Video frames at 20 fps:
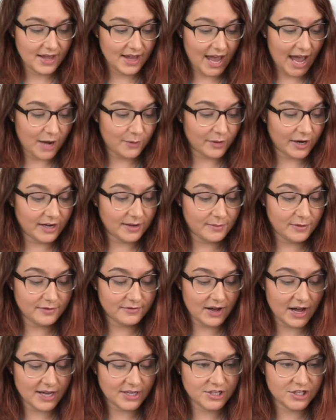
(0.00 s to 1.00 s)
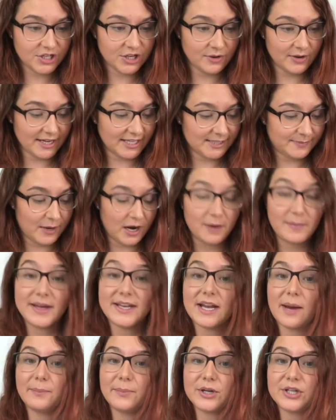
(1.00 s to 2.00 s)
And we're going to move on to experiment
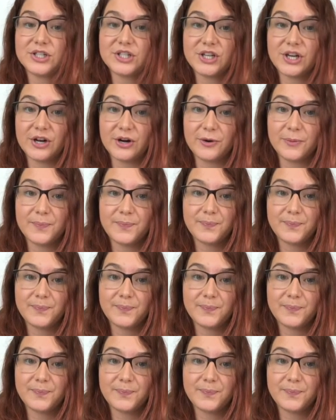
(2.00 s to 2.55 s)
number 2.